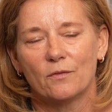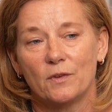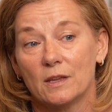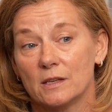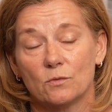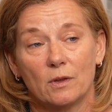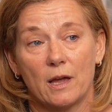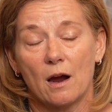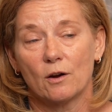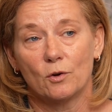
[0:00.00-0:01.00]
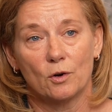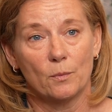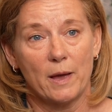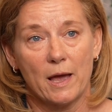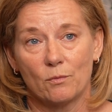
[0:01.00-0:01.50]
feelings really aren't good or
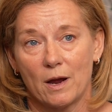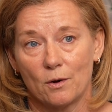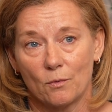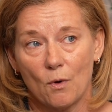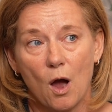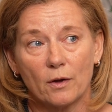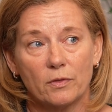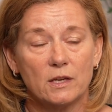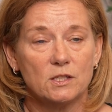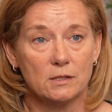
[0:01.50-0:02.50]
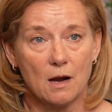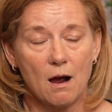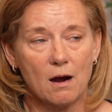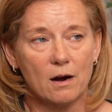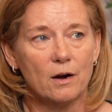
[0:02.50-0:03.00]
bad, right or wrong. They just
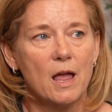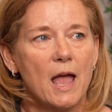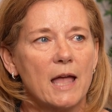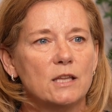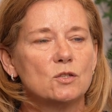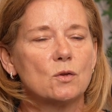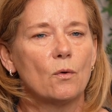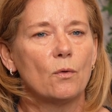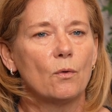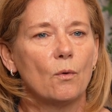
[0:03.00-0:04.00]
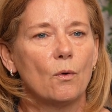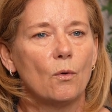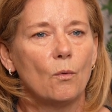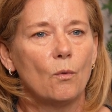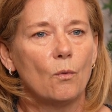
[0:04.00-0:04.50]
are. And so
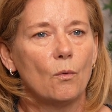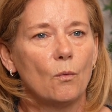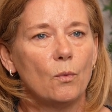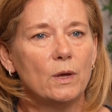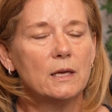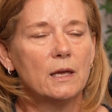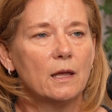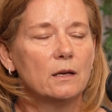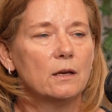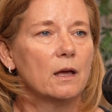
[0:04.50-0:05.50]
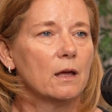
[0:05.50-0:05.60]
we can